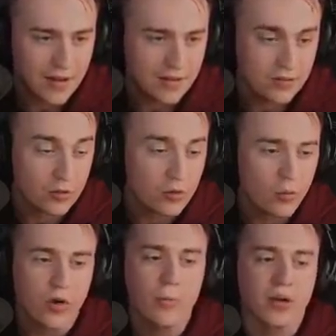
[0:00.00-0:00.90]
Dude,
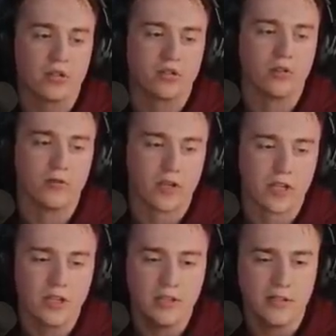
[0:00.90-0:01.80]
Widowmaker's so fucking
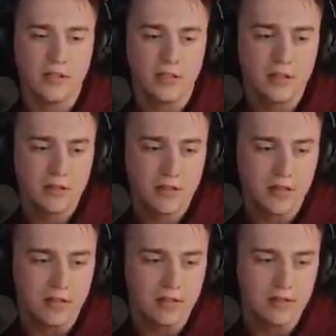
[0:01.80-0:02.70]
easy
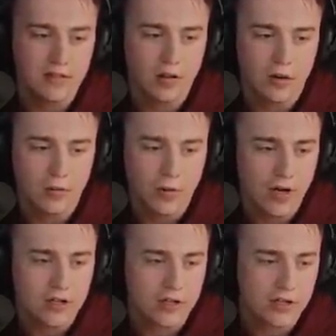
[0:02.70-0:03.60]
in
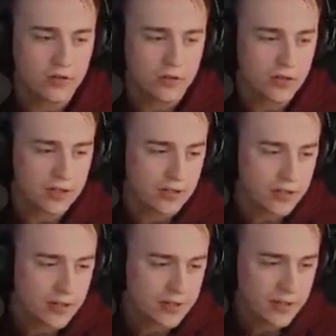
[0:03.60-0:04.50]
Overwatch. It's
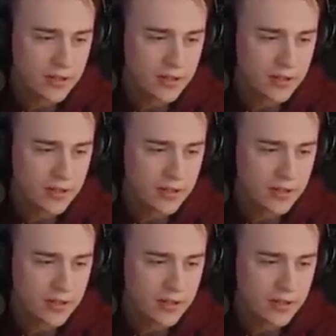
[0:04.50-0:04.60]
ridiculous.